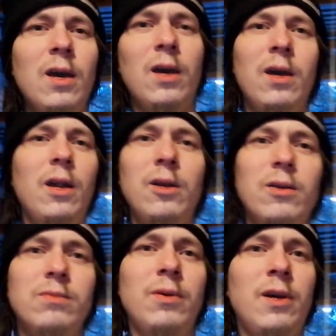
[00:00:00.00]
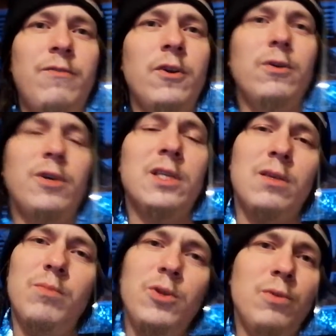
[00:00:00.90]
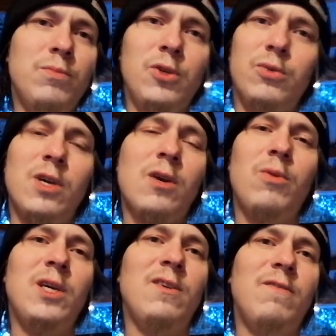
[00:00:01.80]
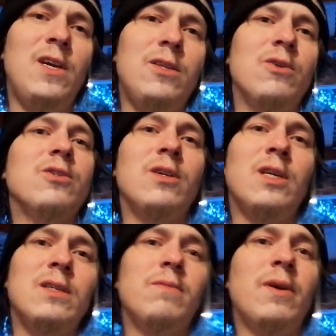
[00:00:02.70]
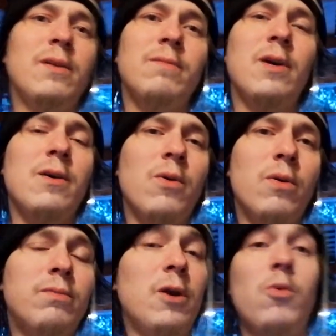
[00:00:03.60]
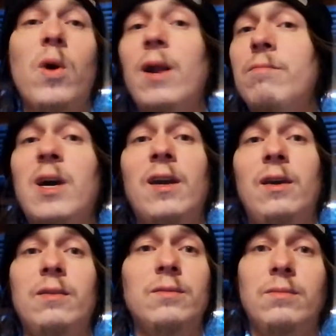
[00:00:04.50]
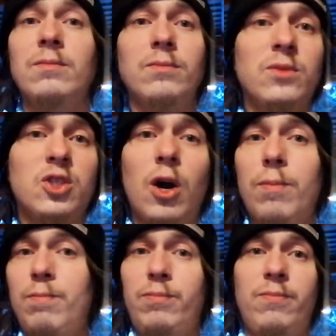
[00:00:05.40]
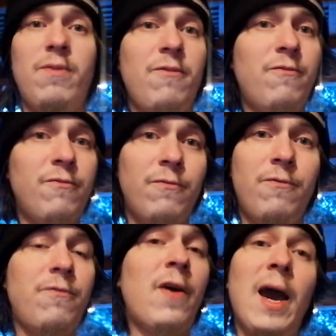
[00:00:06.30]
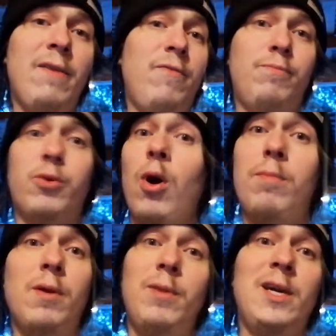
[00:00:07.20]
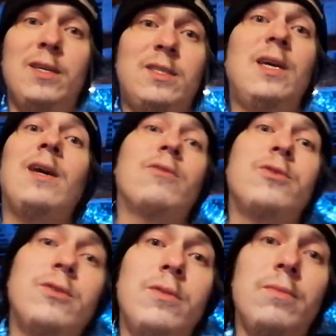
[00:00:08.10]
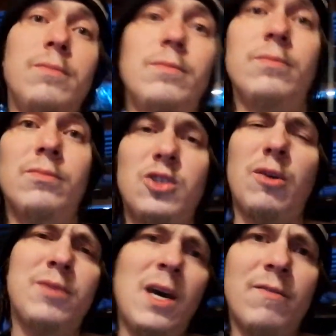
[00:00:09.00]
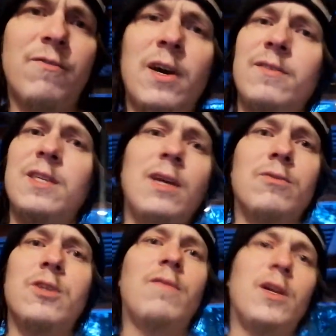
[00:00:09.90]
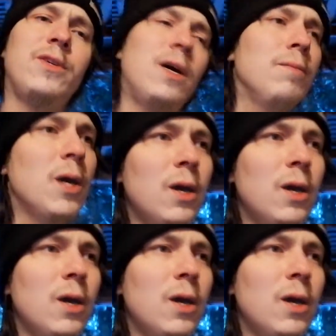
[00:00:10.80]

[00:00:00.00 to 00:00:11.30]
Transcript: If you look at the music videos, one of my top 5 probably singers, top 10 5 singers of all time.